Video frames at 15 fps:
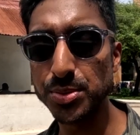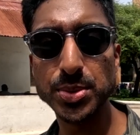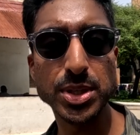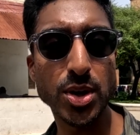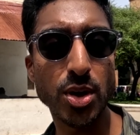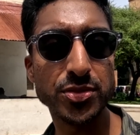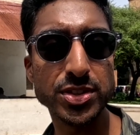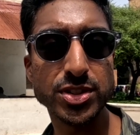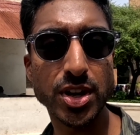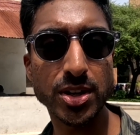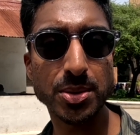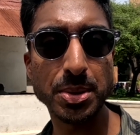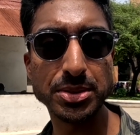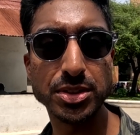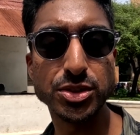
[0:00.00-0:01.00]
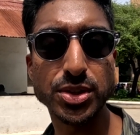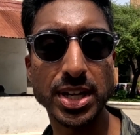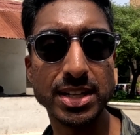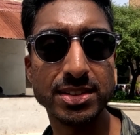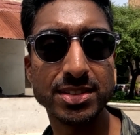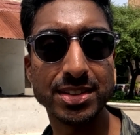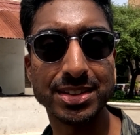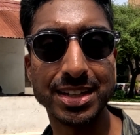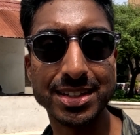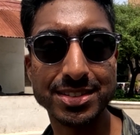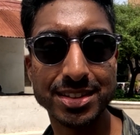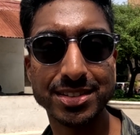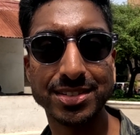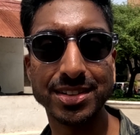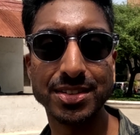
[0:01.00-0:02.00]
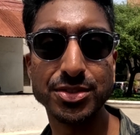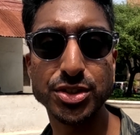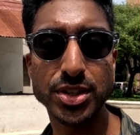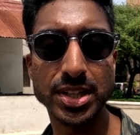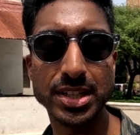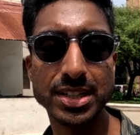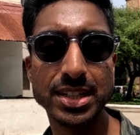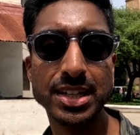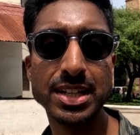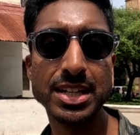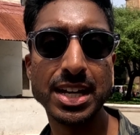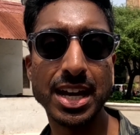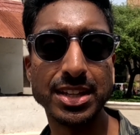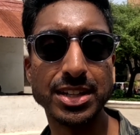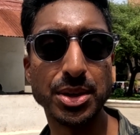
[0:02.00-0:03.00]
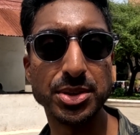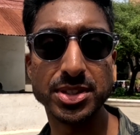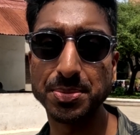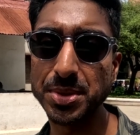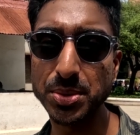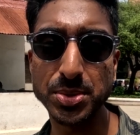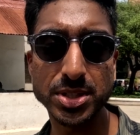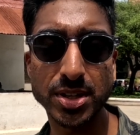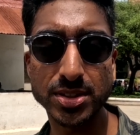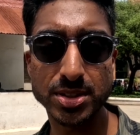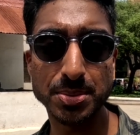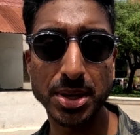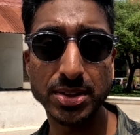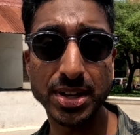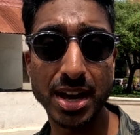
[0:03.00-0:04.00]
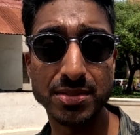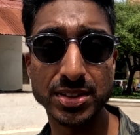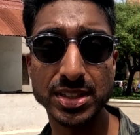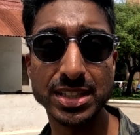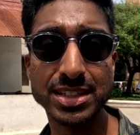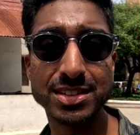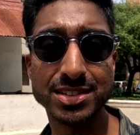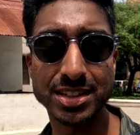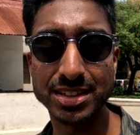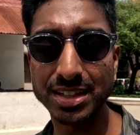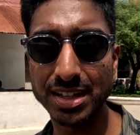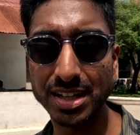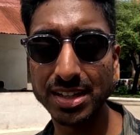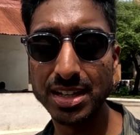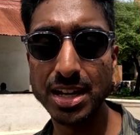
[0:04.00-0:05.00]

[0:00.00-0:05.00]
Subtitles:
we often talk about the transatlantic slave trade, and that was something we talked about heavily in Senegal,